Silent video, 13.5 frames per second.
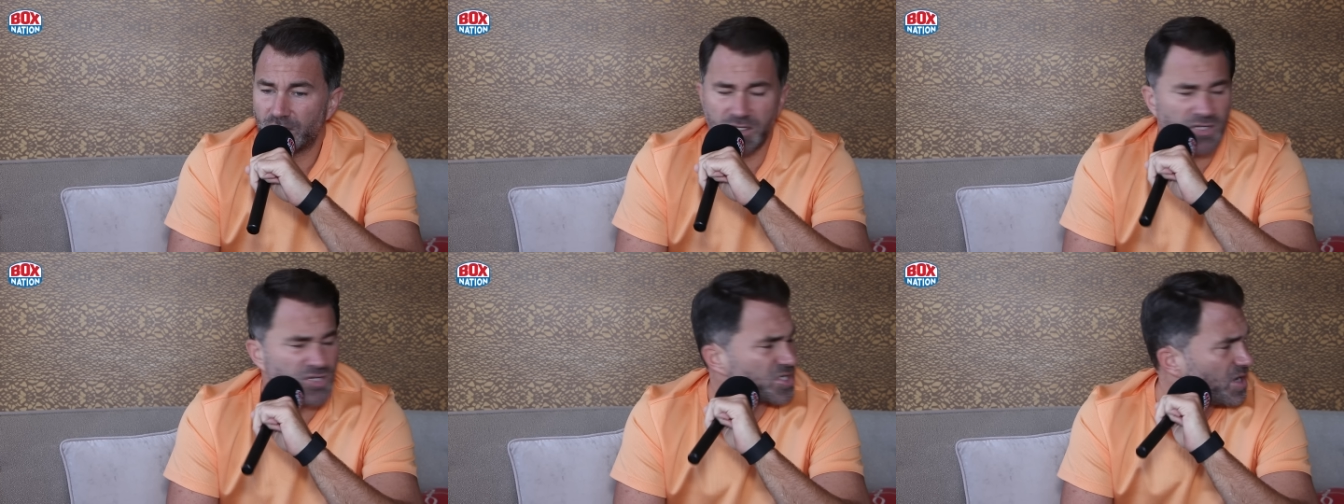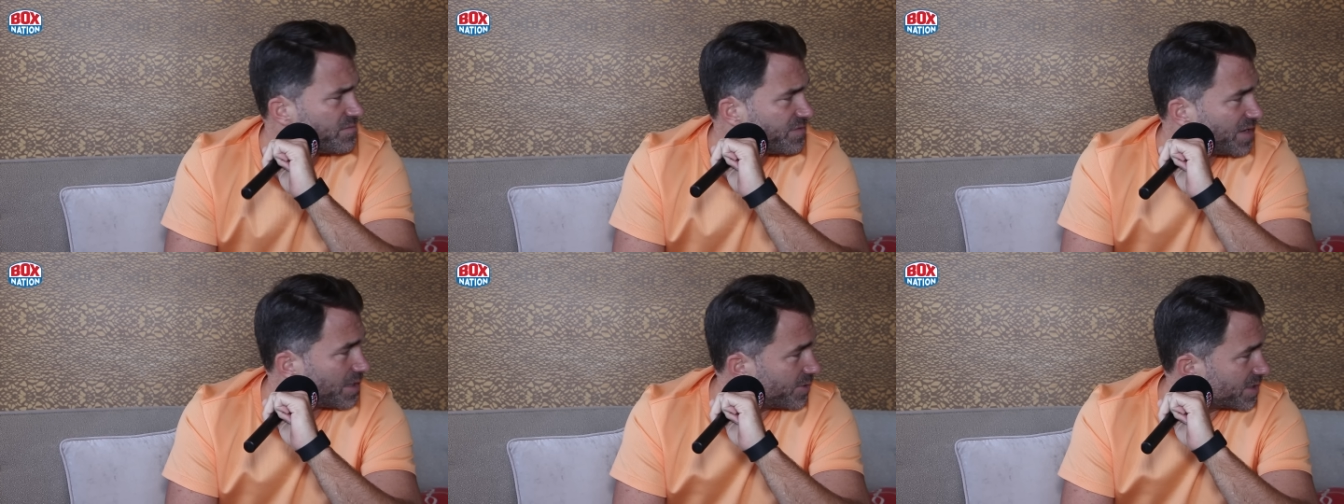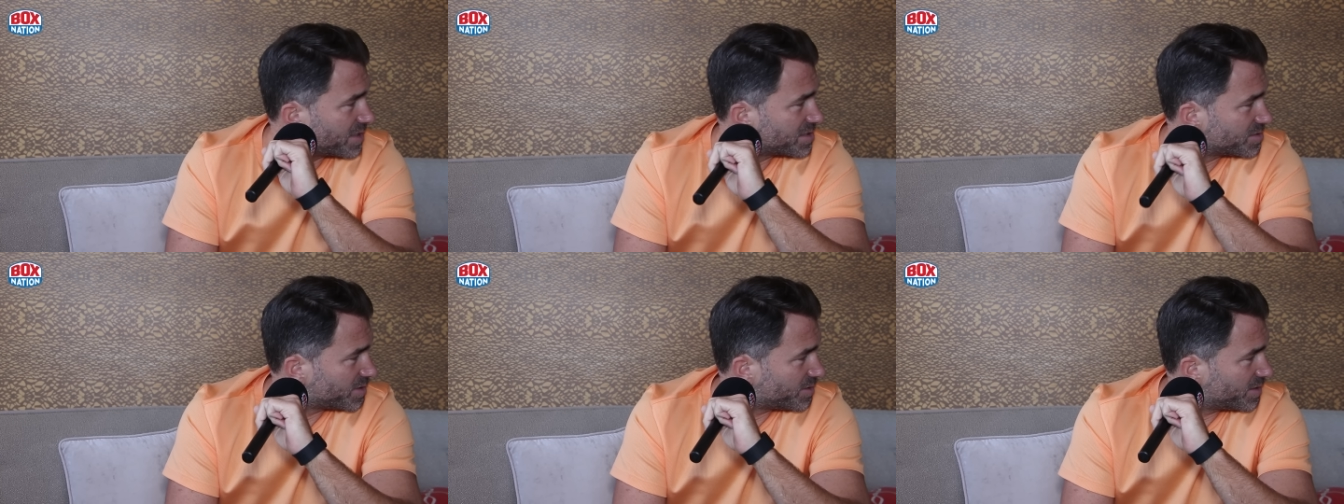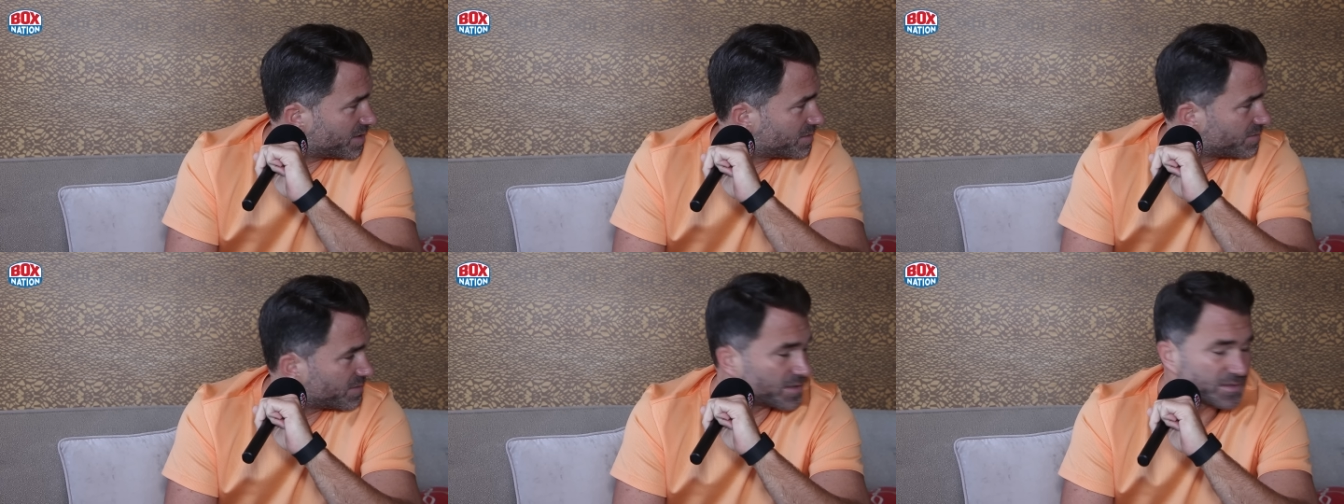can you sign for that, Winks, as well? Yeah.
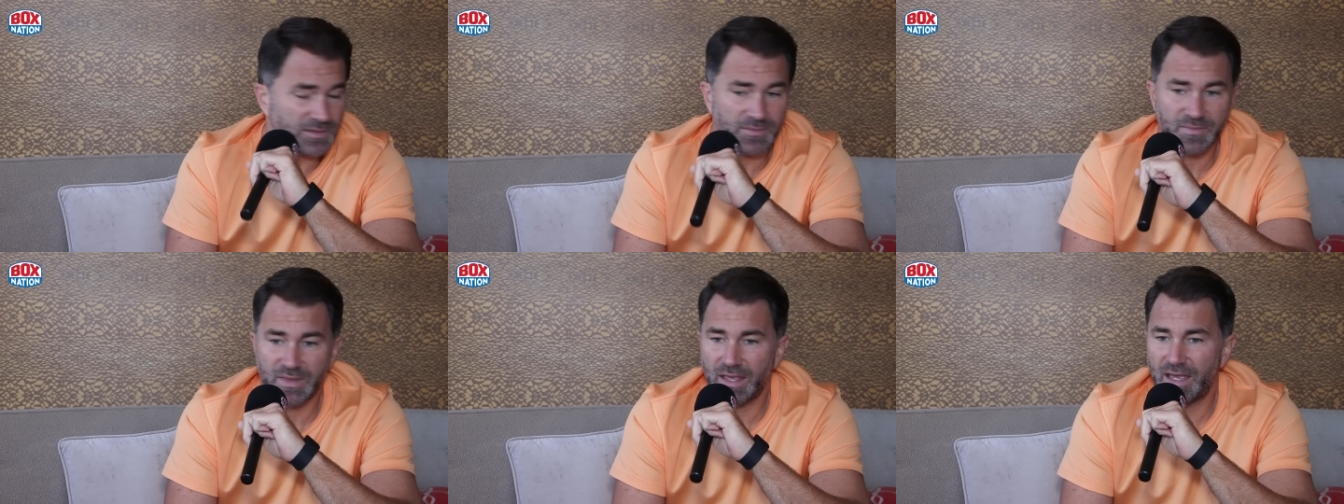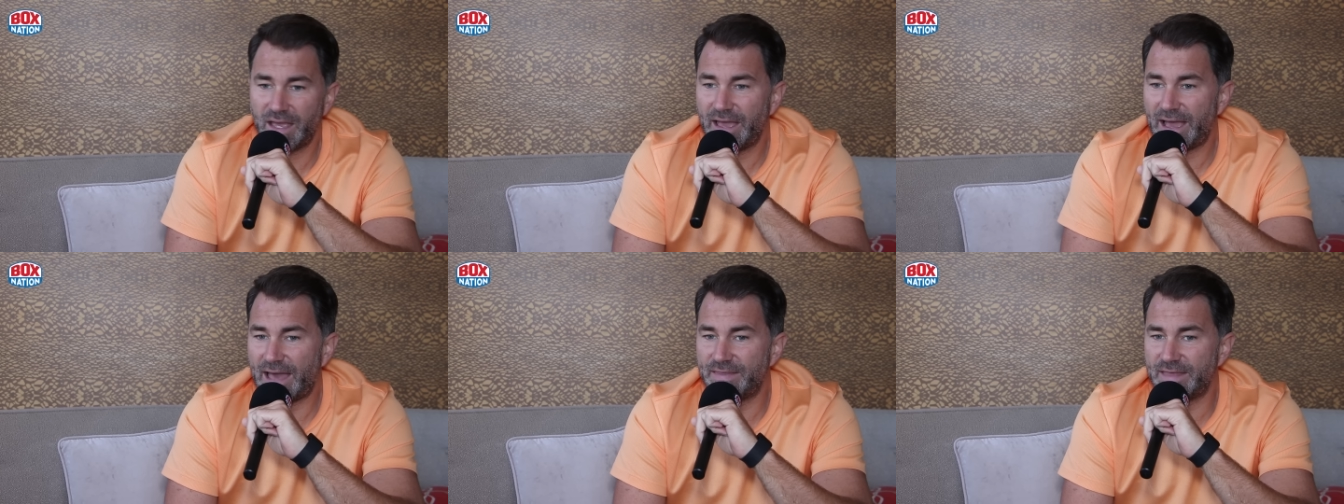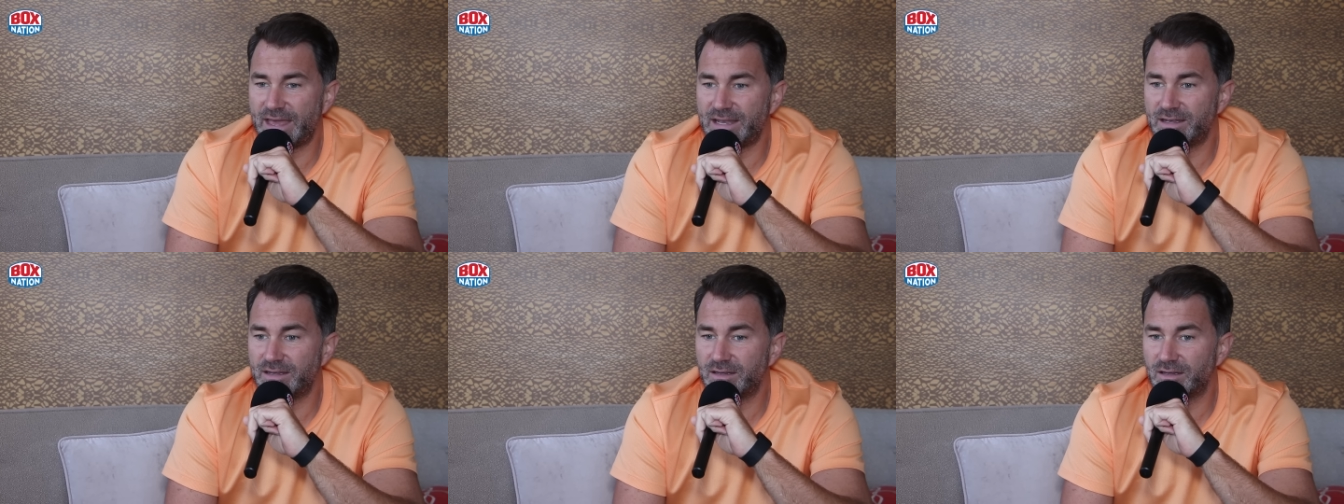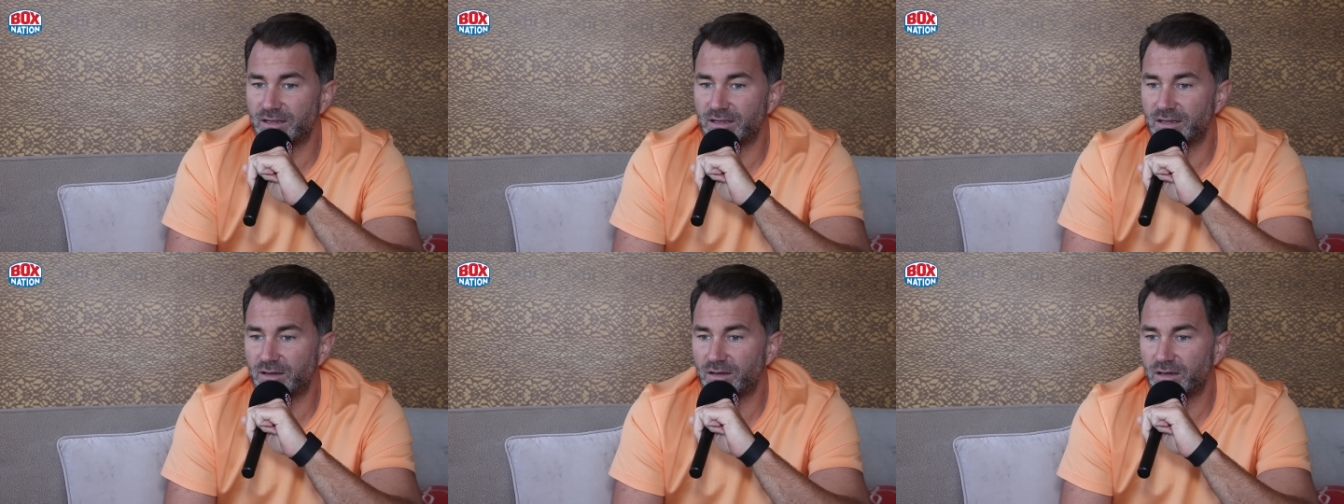Thanks. And then
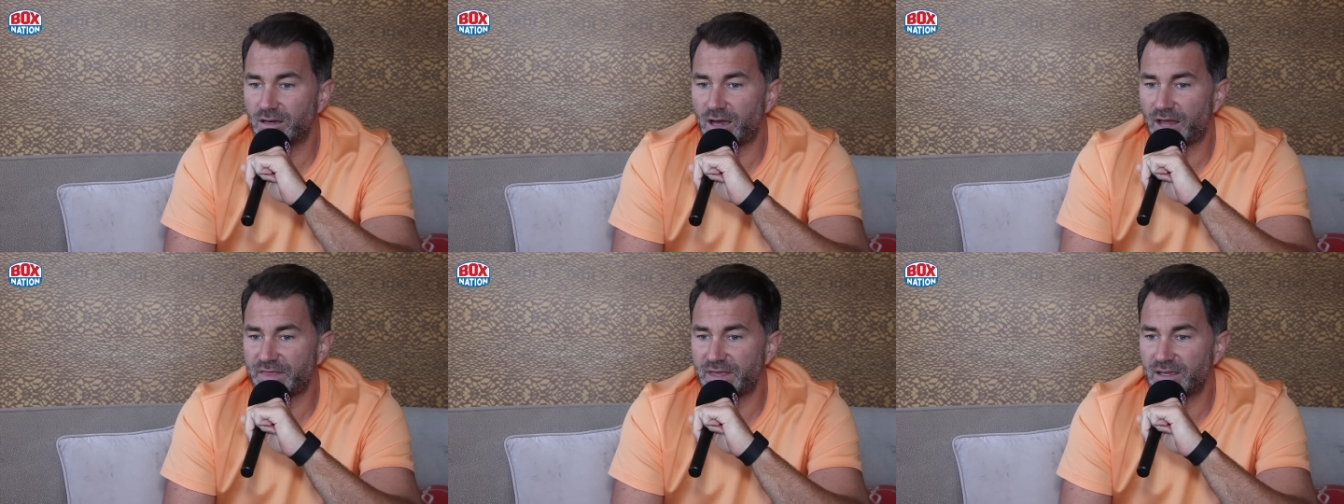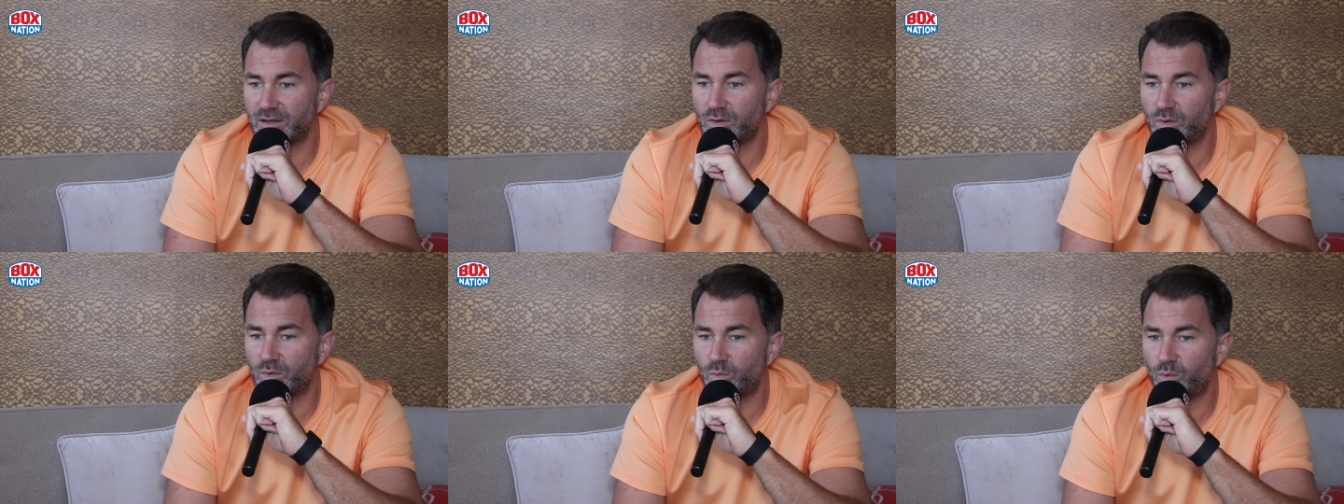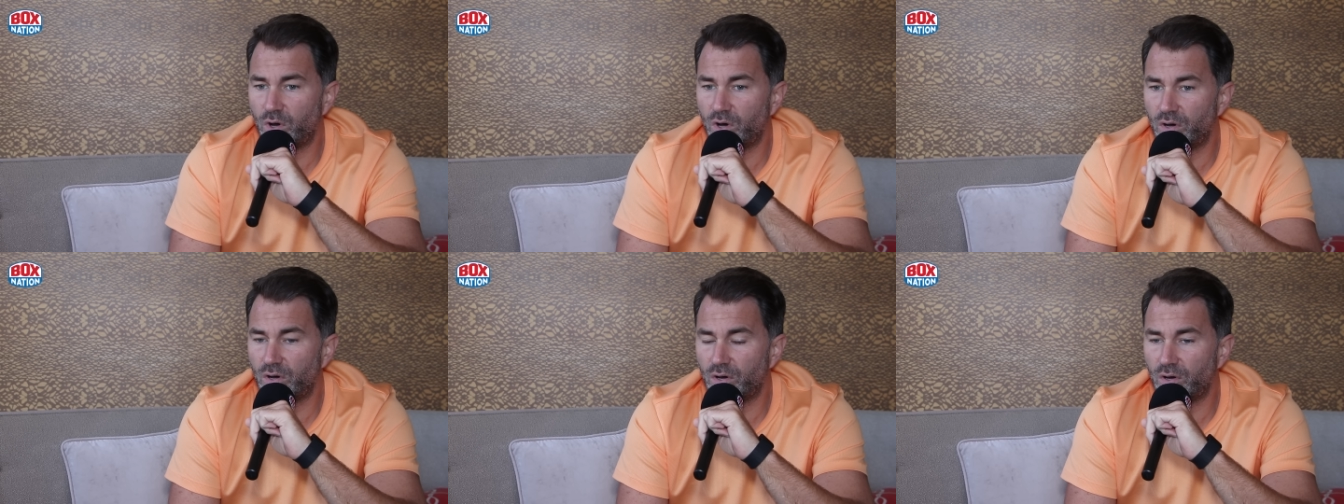I think what.